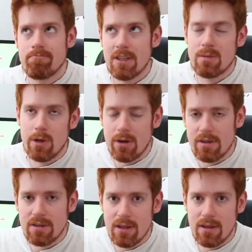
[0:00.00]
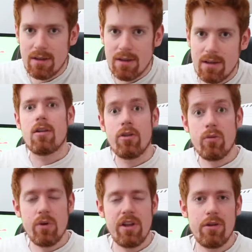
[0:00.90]
Let's be honest here. On the
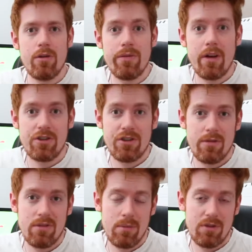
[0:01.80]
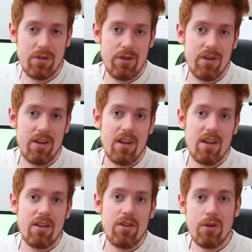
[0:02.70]
Wii U version of Splatoon,
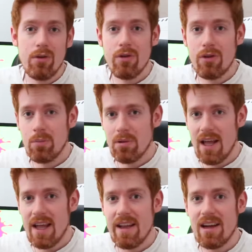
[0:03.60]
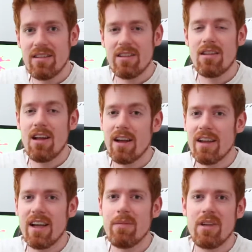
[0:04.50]
you could play a little
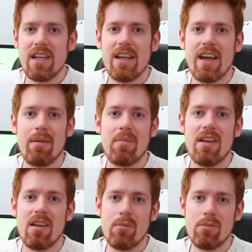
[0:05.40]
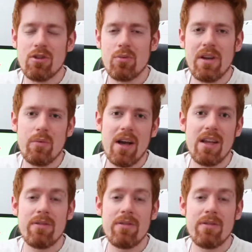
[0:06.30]
arcade minigame in between waiting